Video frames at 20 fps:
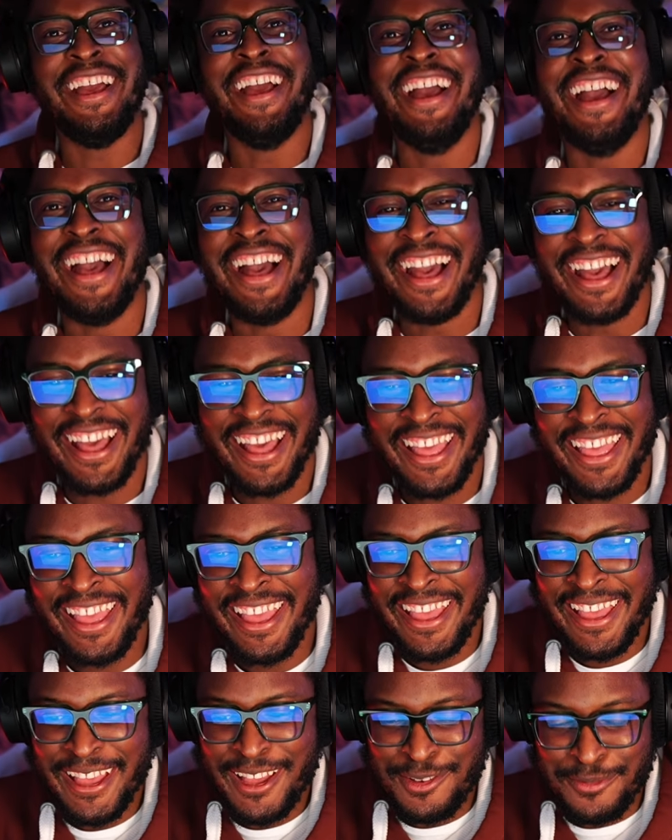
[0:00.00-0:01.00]
But
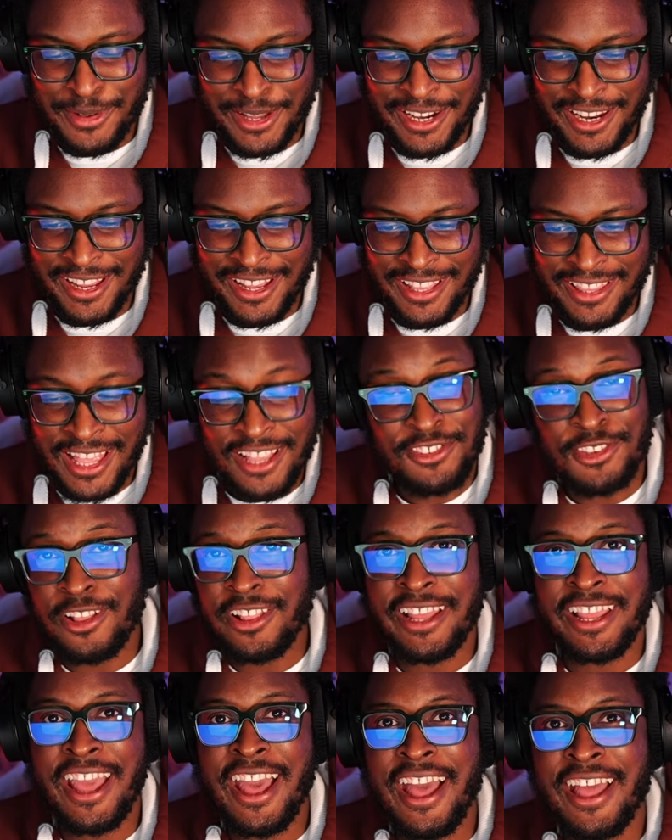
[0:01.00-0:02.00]
uh, that's all
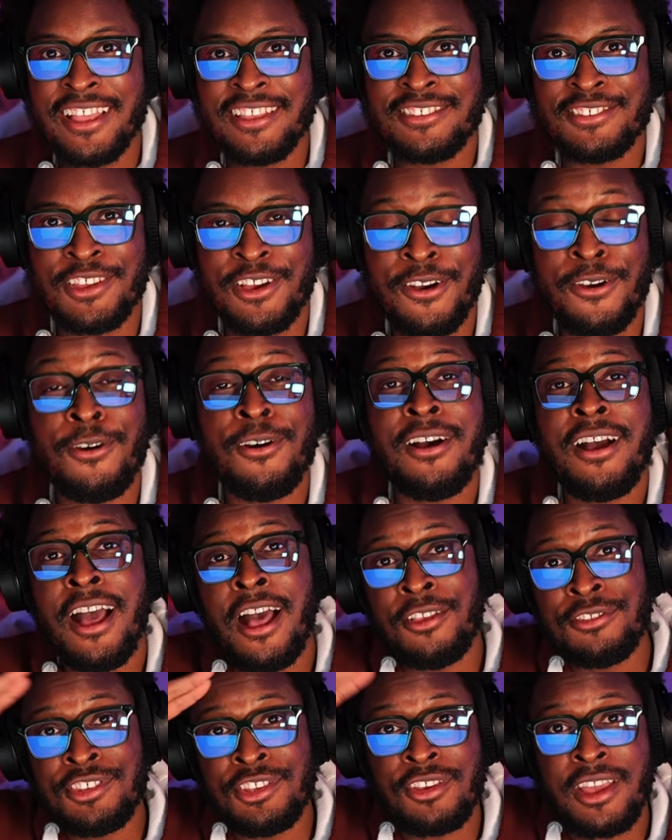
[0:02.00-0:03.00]
I got. So
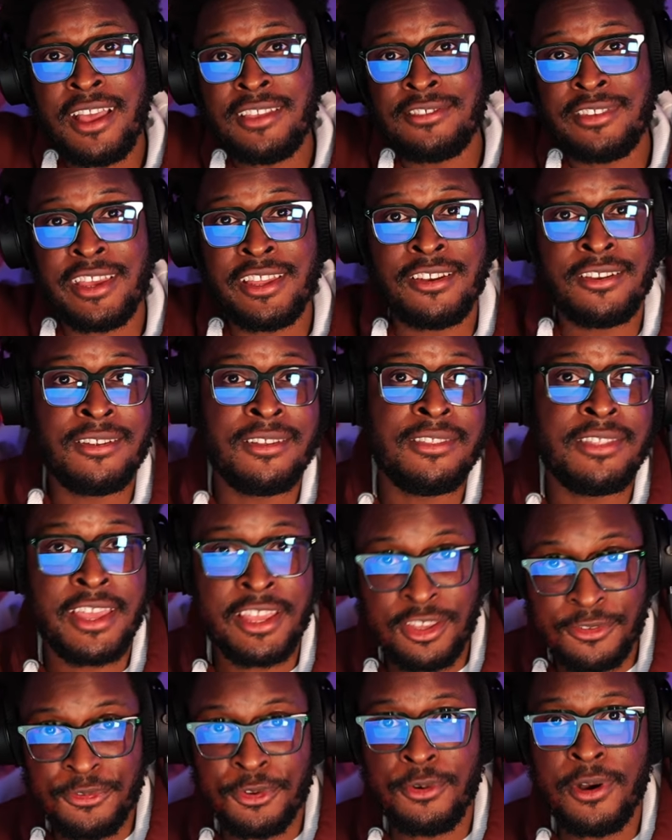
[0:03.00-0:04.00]
I'll see you guys later.
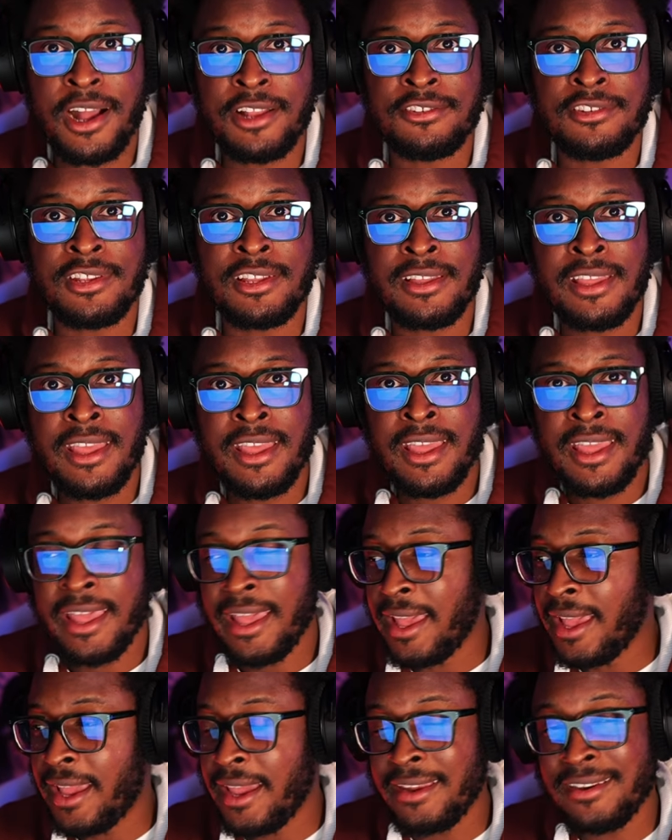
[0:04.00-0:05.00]
Thank you for watching,
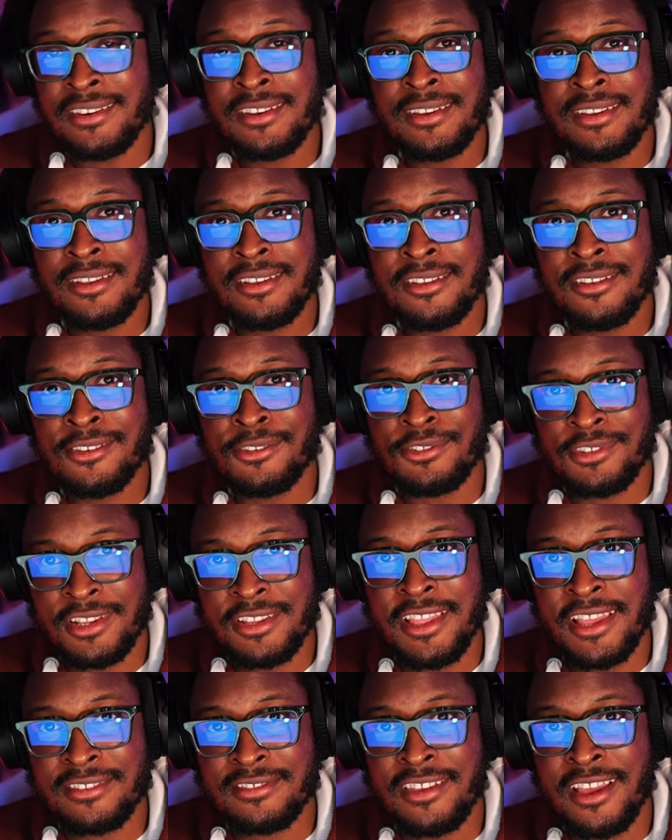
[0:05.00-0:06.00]
and we'll see you
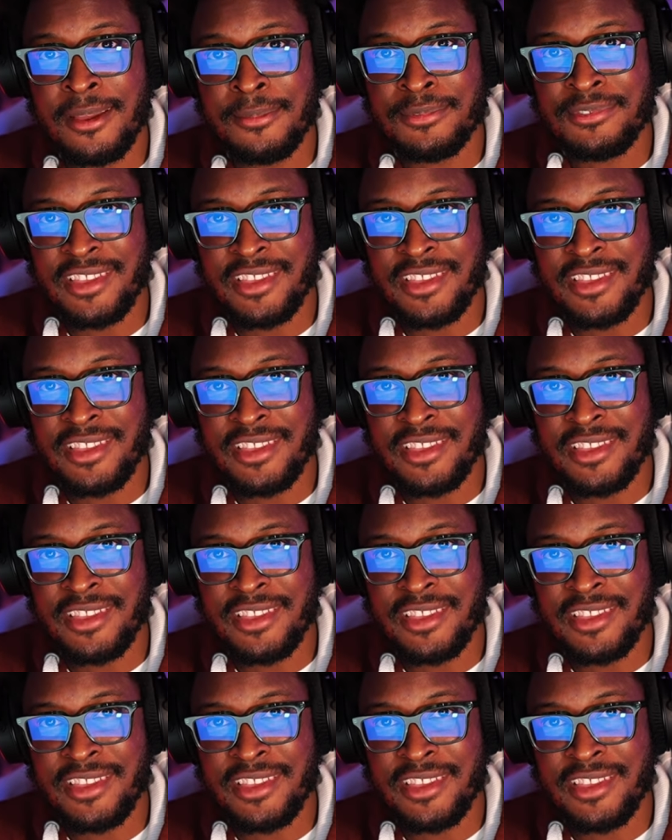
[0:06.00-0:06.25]
next time.